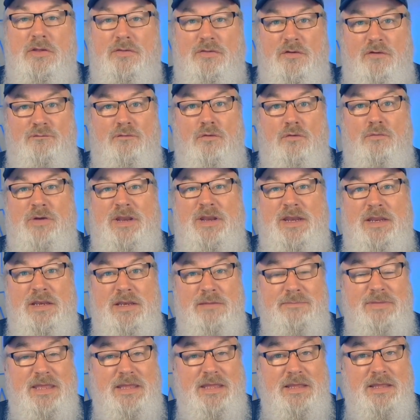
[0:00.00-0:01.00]
Therefore, we
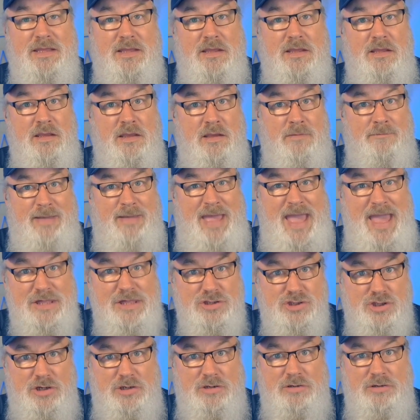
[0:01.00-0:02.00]
need to be
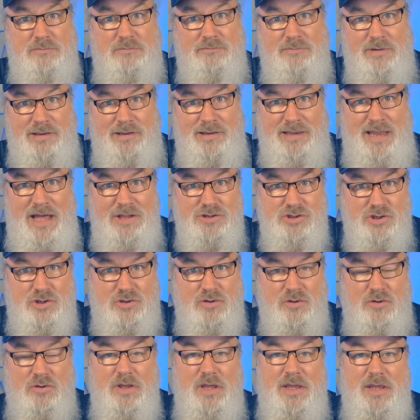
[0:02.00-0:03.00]
compassionate, but logical.